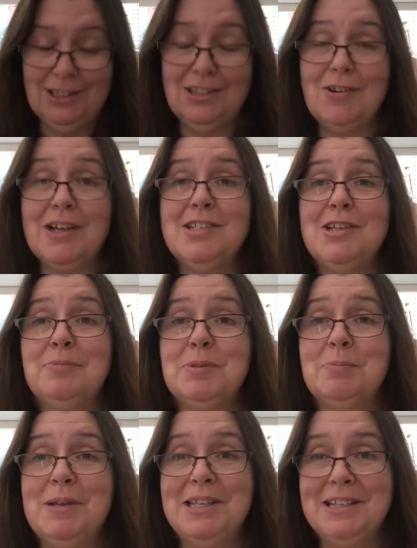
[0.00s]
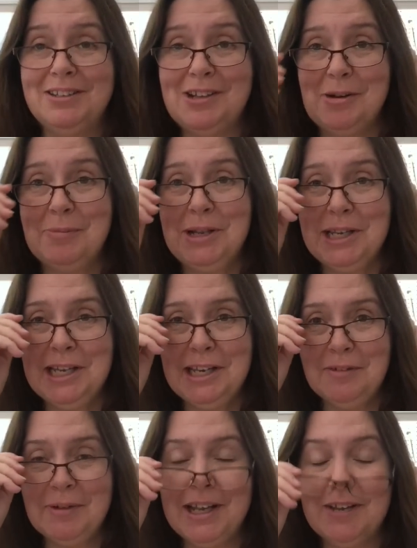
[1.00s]
You end up spending a lot of money
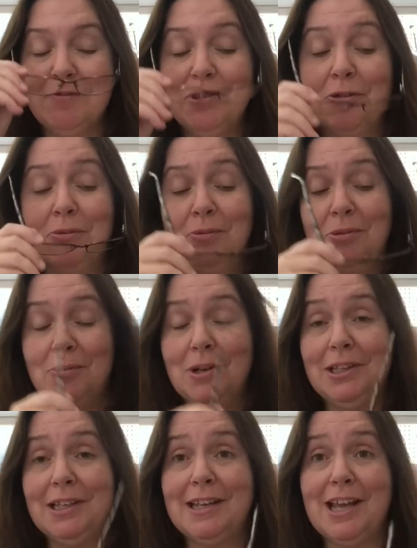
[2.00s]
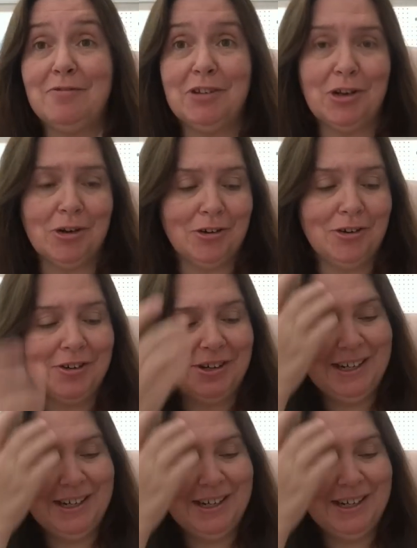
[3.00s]
anyway if you're really an avid gardener.